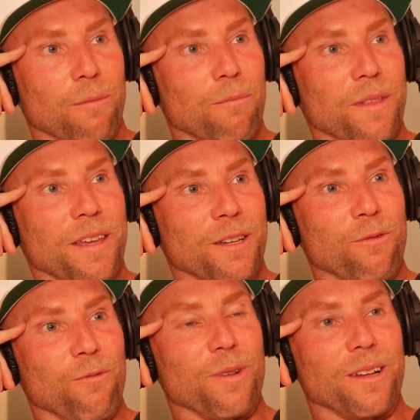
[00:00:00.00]
But then
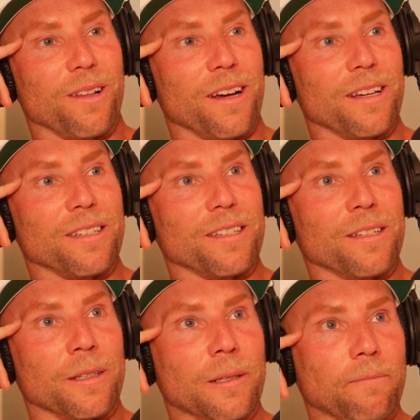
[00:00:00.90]
you realize
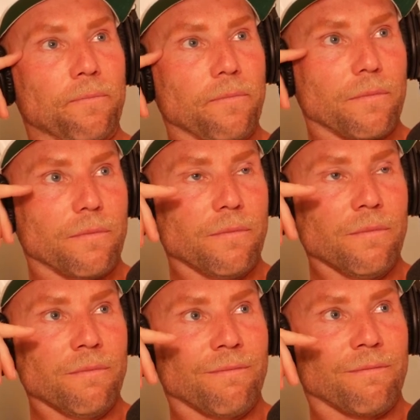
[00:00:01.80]

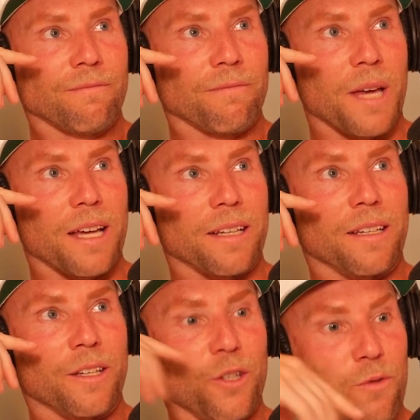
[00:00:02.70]
that
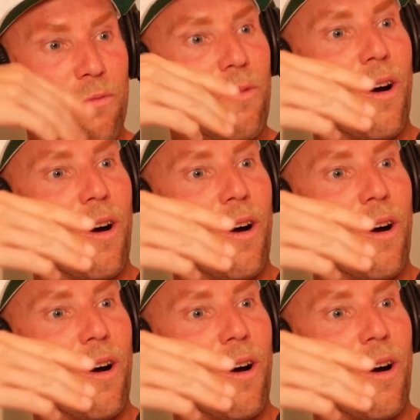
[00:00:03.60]
you